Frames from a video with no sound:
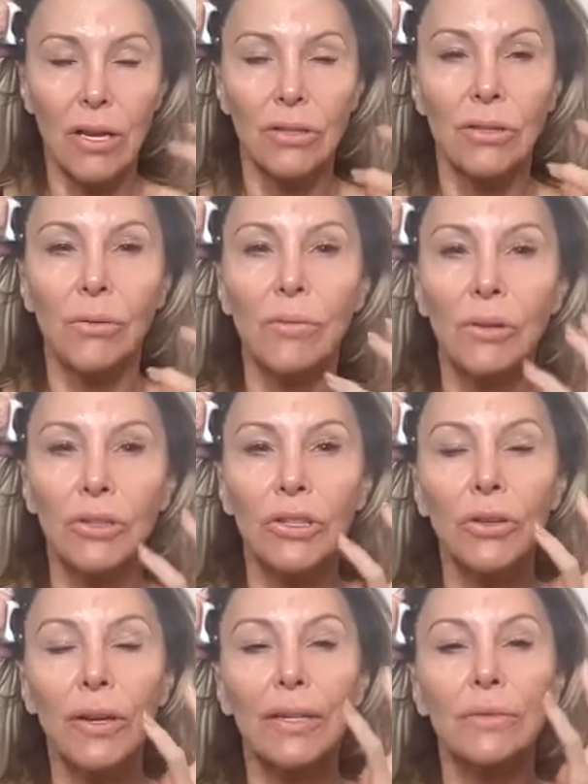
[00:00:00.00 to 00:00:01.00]
So what we're
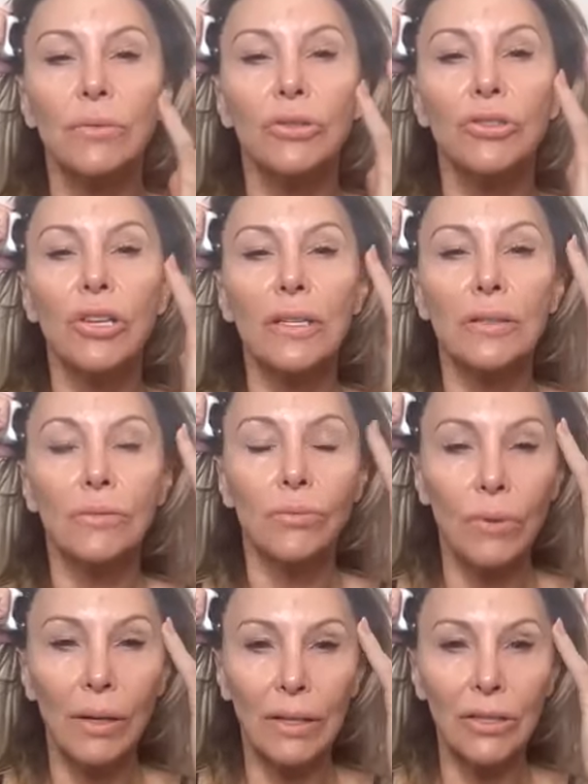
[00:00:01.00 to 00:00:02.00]
doing is we're just
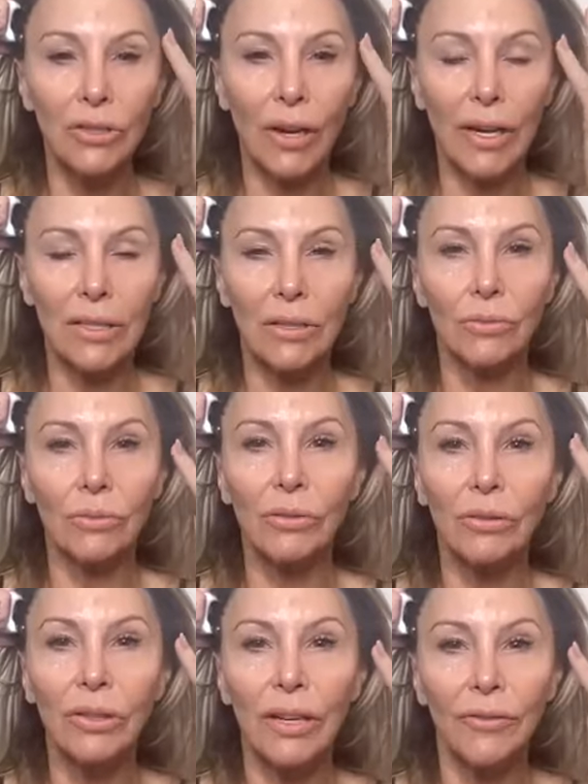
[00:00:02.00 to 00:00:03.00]
really trying to
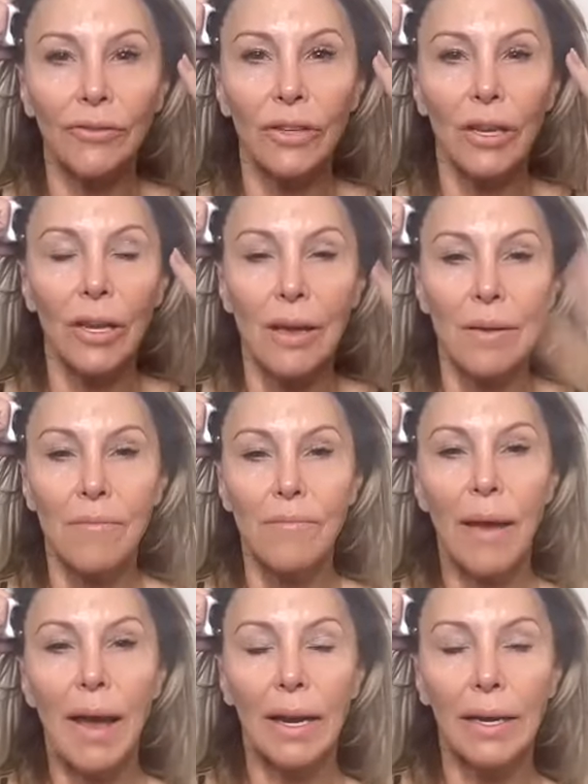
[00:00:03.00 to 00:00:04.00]
lift
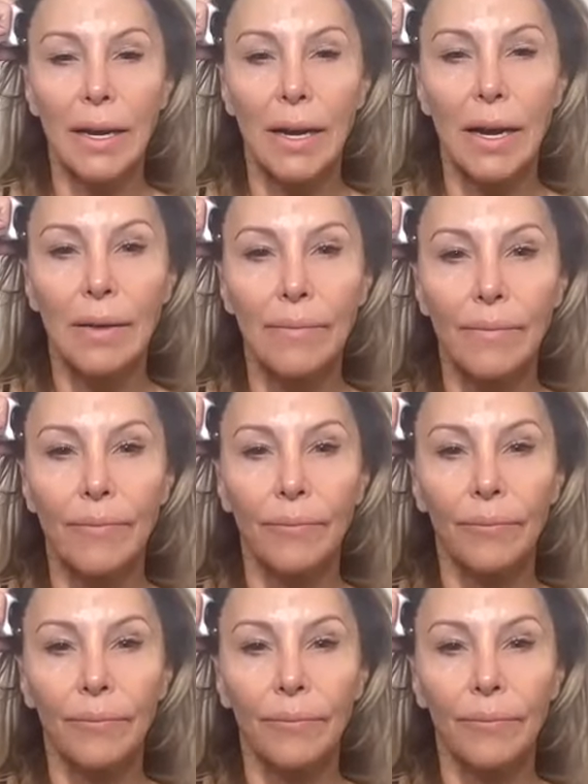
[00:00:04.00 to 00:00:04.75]
back up.